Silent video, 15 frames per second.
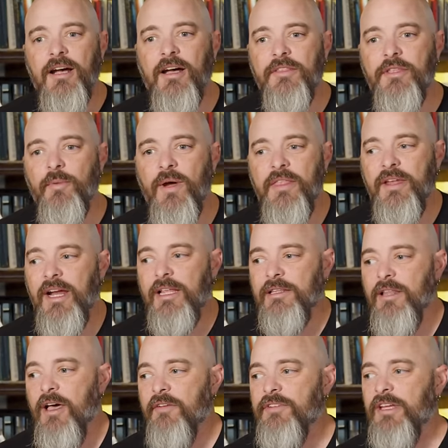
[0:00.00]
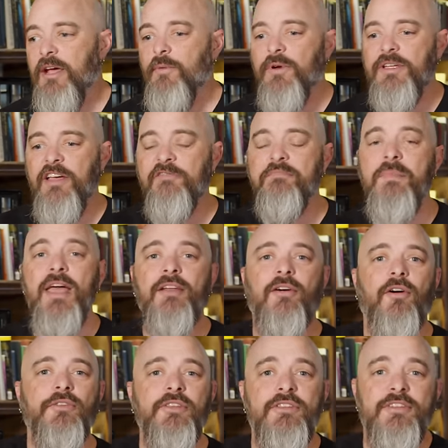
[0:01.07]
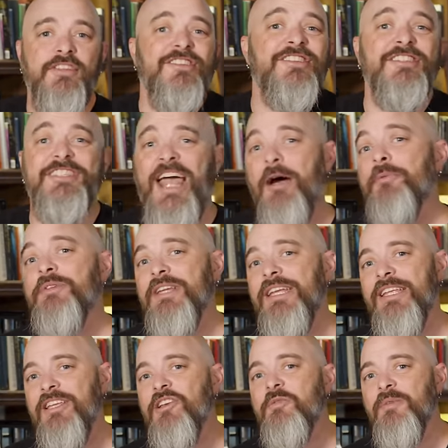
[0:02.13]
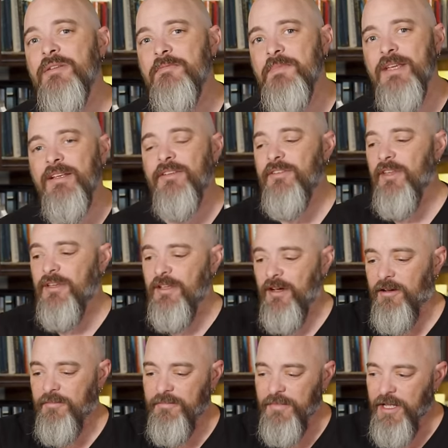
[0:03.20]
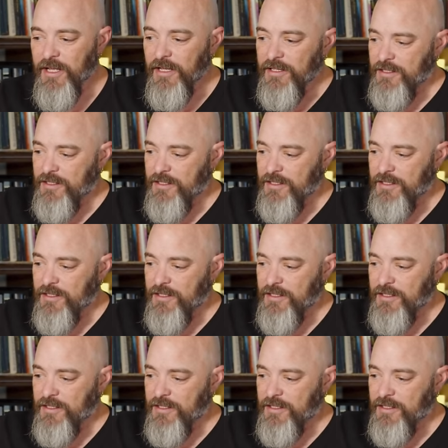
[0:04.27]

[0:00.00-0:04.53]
uh, the way that I loved, and I wouldn't have met all these astounding human beings that come